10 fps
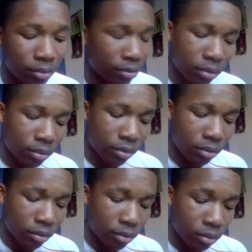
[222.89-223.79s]

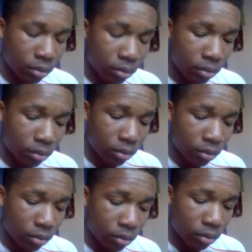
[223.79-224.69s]

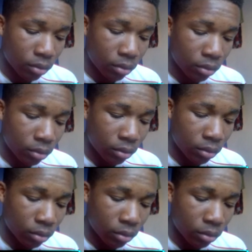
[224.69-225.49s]
(no one is talking)